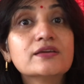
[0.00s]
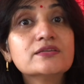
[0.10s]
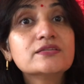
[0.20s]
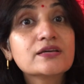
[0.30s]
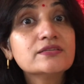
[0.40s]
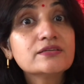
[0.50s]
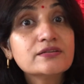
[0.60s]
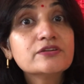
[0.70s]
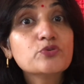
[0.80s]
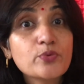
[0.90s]
It is
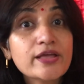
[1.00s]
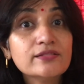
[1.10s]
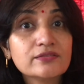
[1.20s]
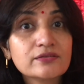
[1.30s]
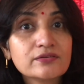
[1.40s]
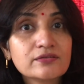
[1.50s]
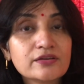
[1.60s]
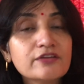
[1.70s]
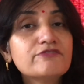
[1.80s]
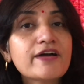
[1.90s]
considered a wealth.
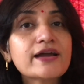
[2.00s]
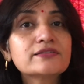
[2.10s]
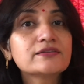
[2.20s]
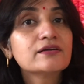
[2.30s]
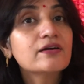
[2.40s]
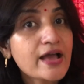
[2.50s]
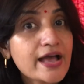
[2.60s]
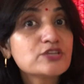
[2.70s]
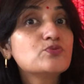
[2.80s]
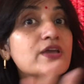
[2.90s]
In fact,
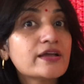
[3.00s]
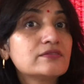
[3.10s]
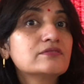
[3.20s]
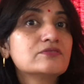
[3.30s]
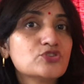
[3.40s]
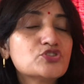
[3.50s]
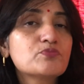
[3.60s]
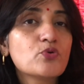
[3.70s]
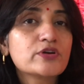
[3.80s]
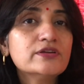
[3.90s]
as we had just
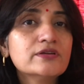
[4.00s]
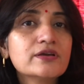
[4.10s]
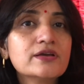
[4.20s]
spoken,